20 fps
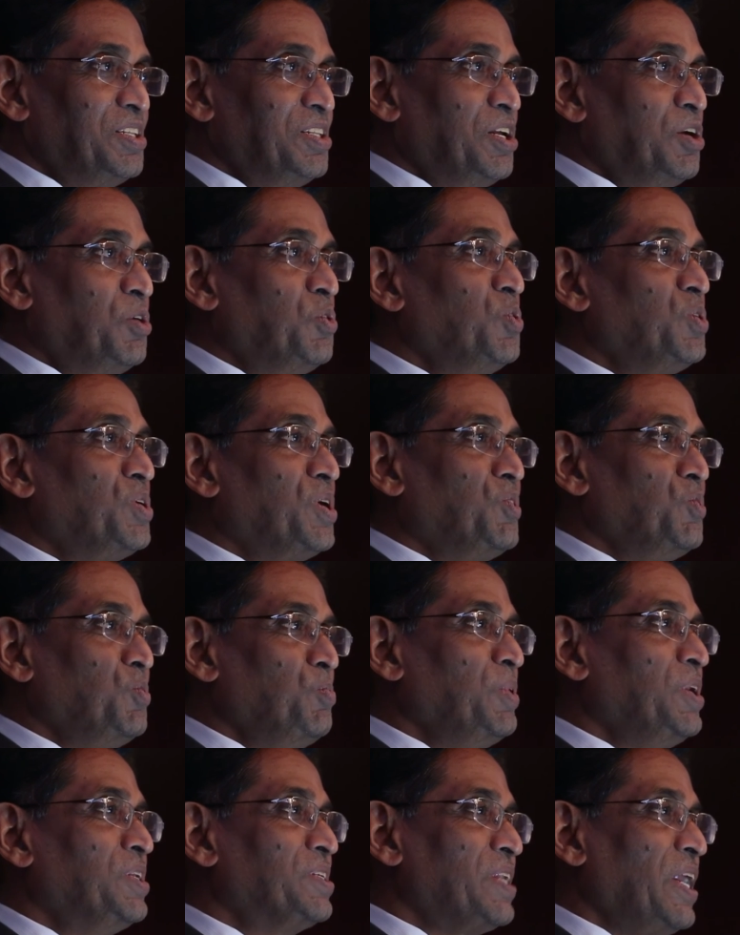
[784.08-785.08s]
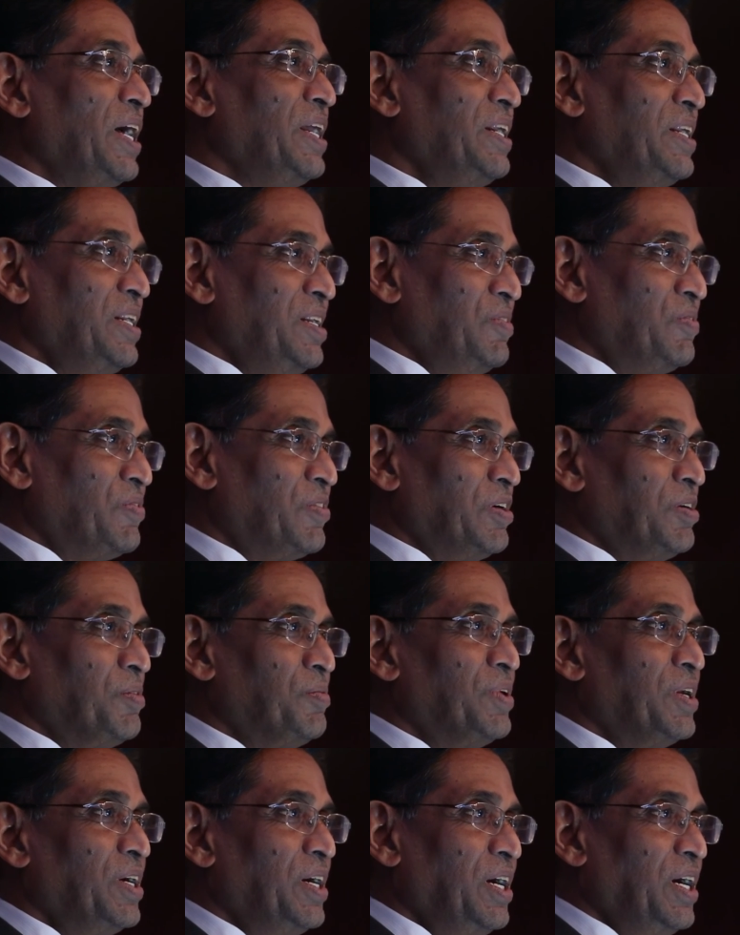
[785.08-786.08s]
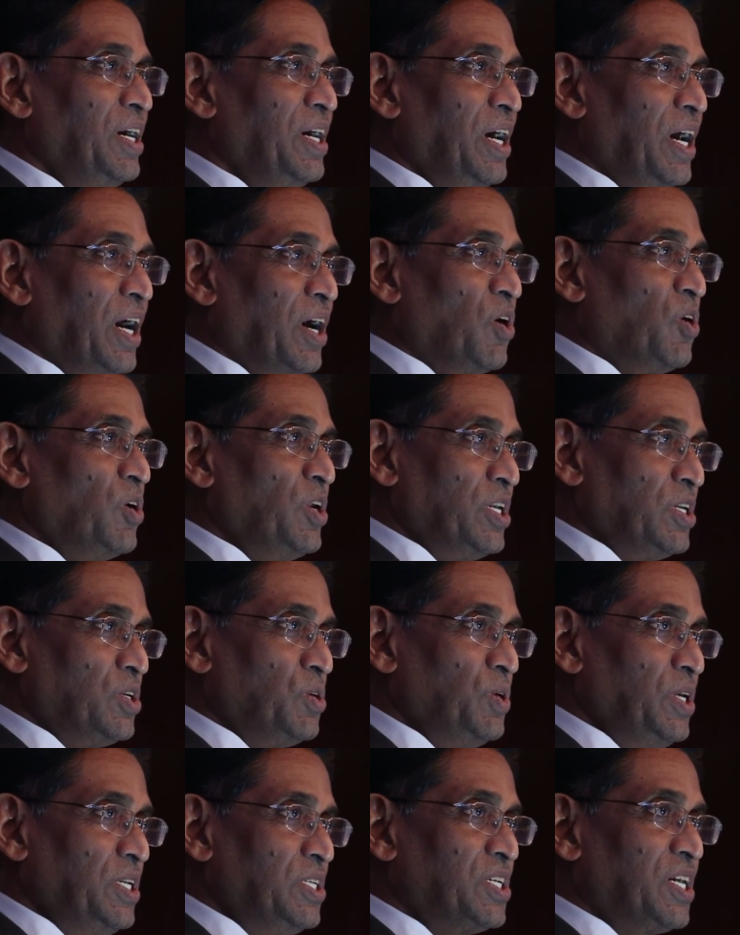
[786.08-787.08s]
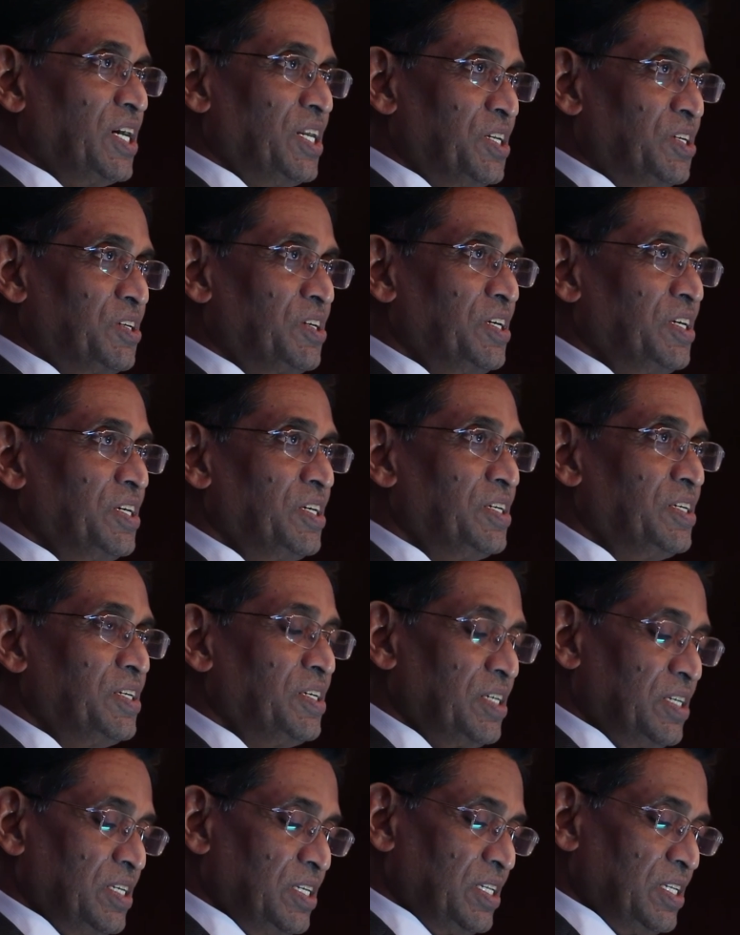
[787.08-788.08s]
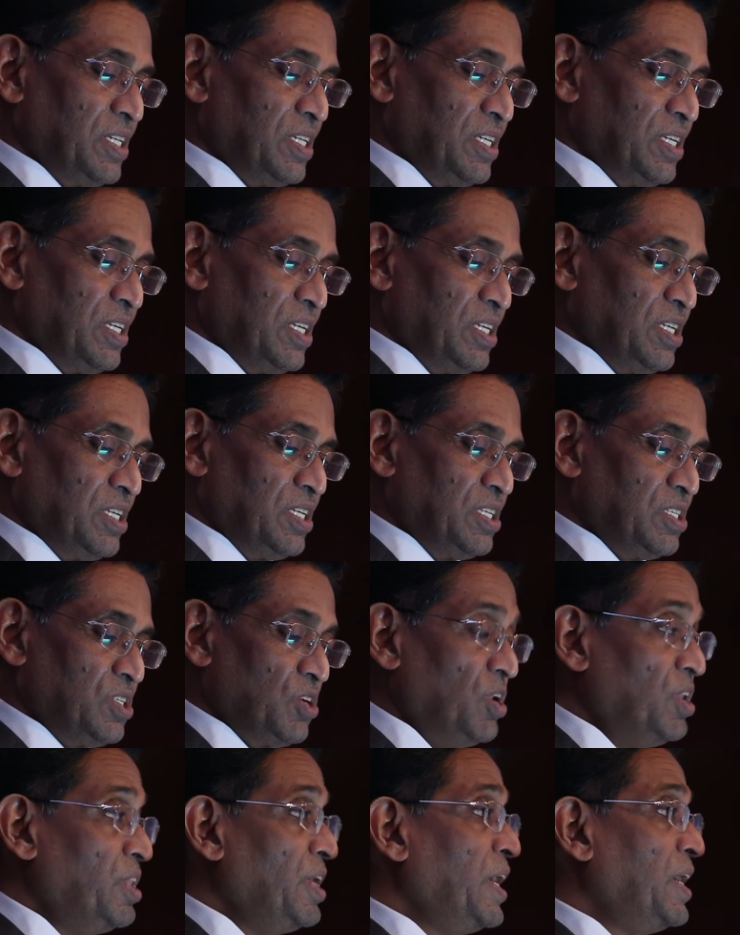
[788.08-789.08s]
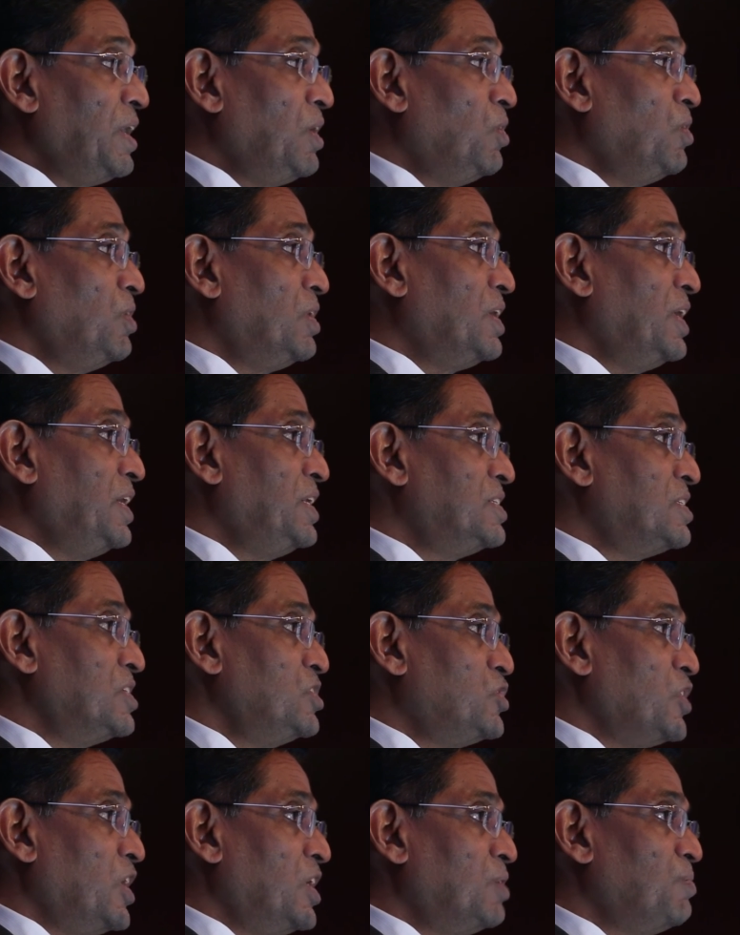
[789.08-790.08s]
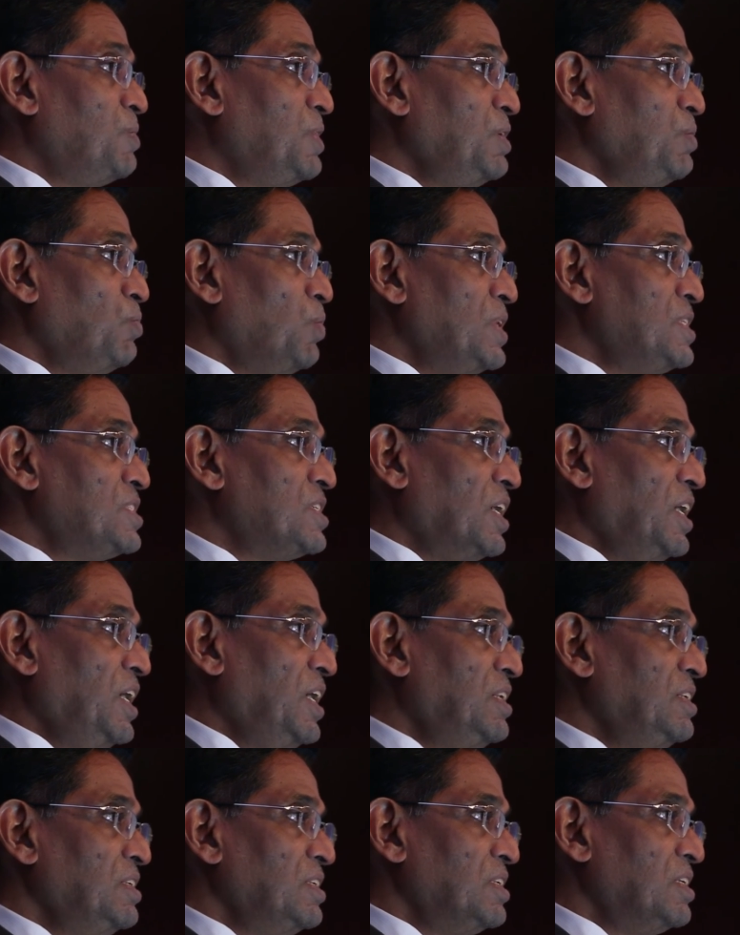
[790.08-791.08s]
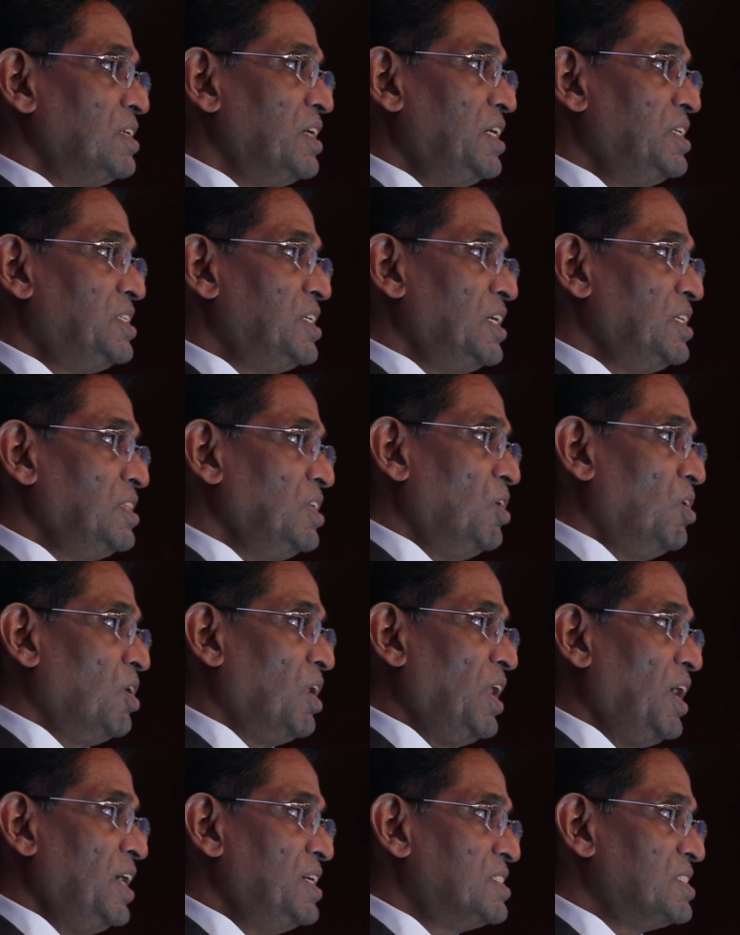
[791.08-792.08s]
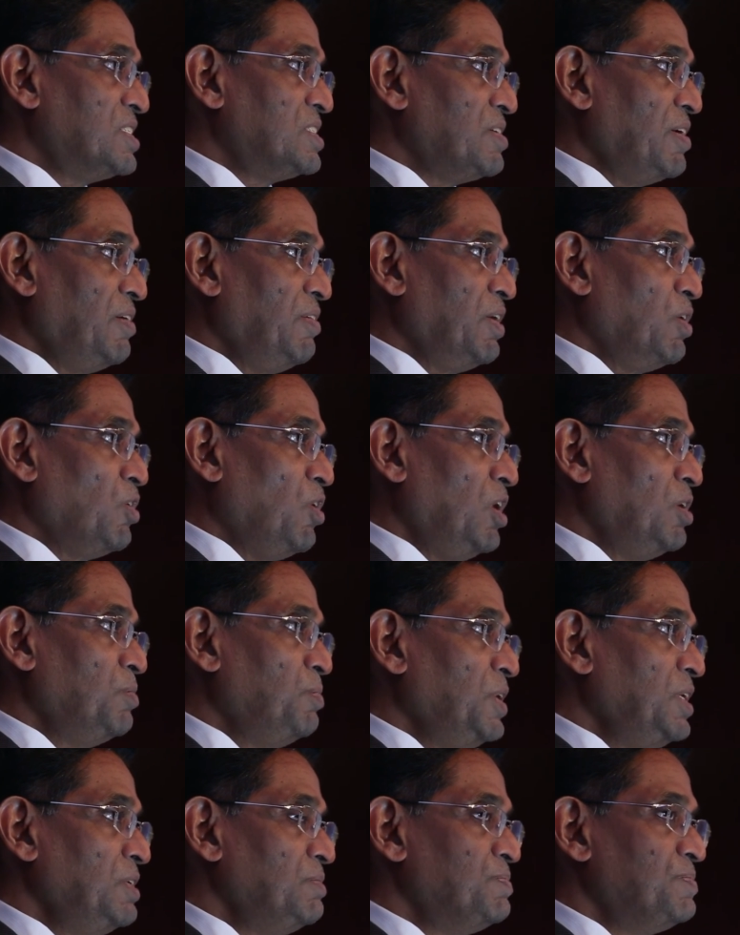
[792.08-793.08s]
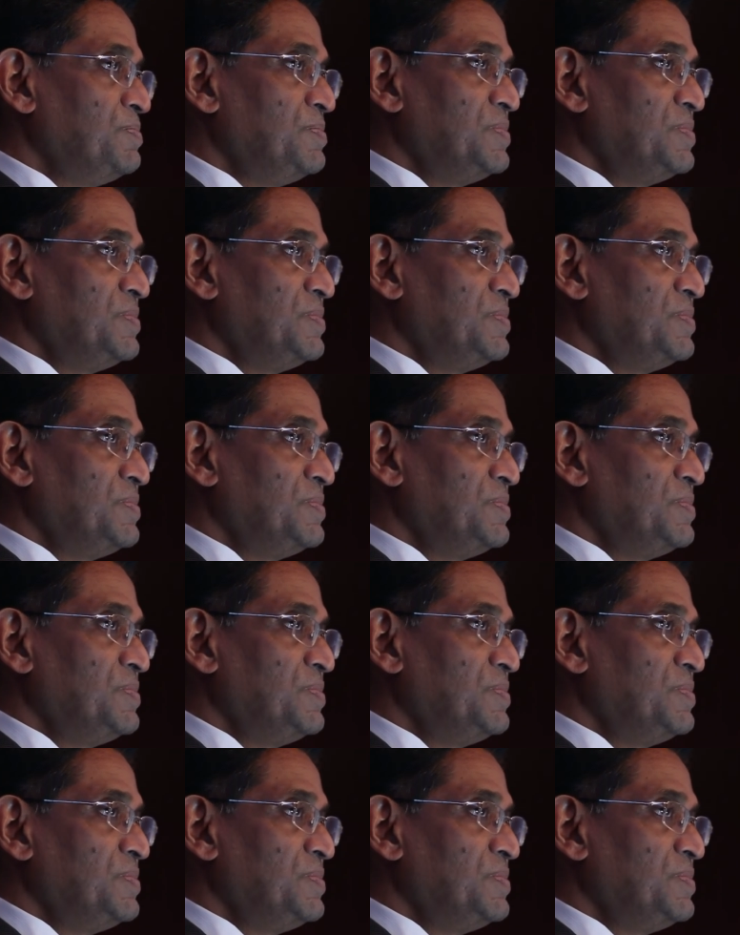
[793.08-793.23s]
The route could be slightly different according to each country. So on that note, ladies and gentlemen, once again, I thank the organizers for having called me